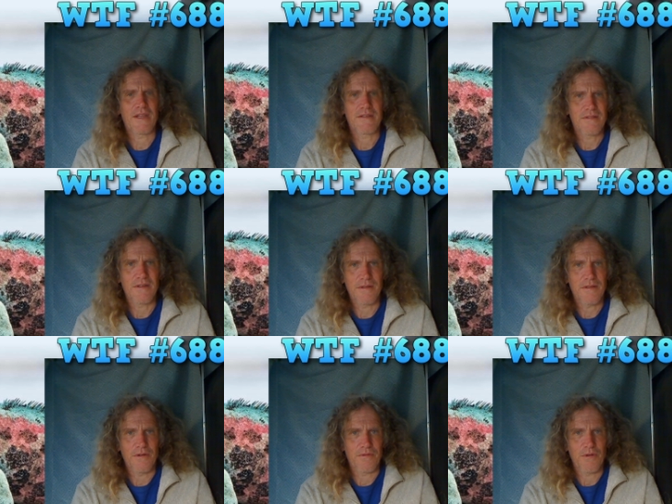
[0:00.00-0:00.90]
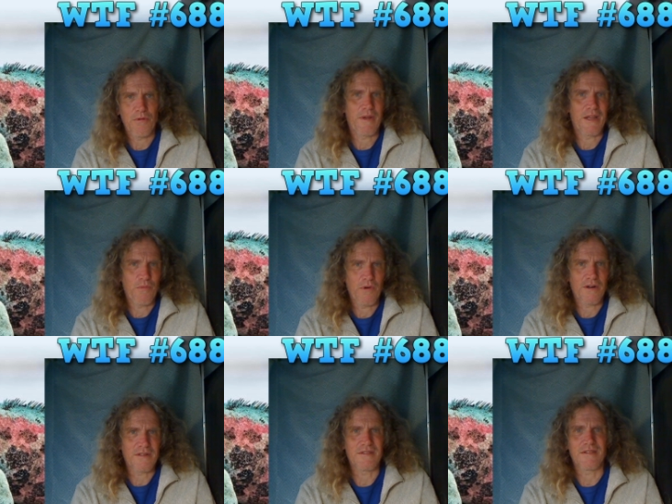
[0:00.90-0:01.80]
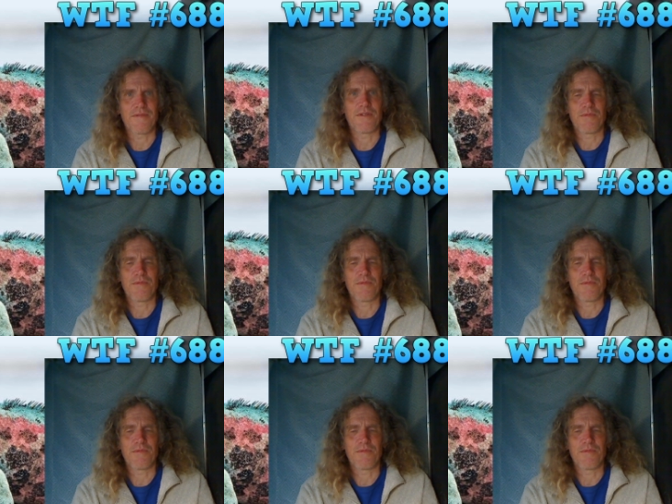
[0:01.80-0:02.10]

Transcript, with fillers: You know, that's you know, you know the only way it works is if